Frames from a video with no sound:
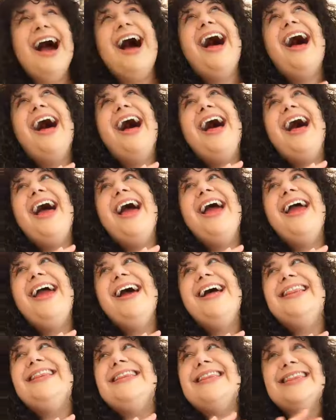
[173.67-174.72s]

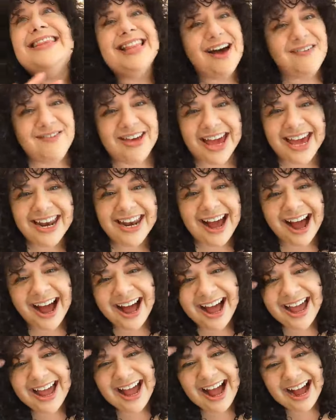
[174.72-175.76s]
I love it.
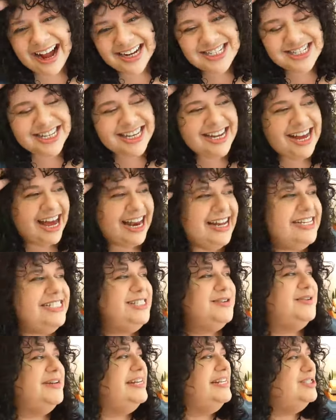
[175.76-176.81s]
I actually got
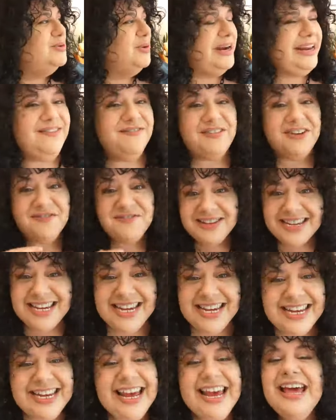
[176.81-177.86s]
into it in
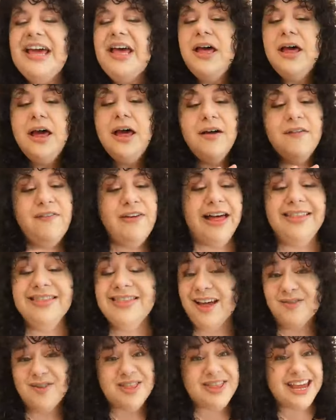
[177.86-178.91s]
2015, fell in
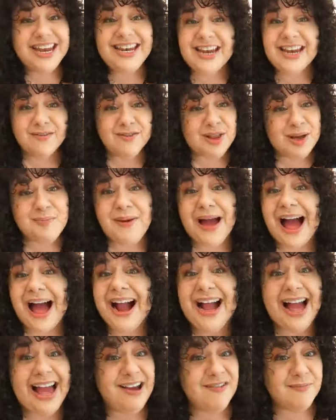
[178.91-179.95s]
love with it, never looked back. I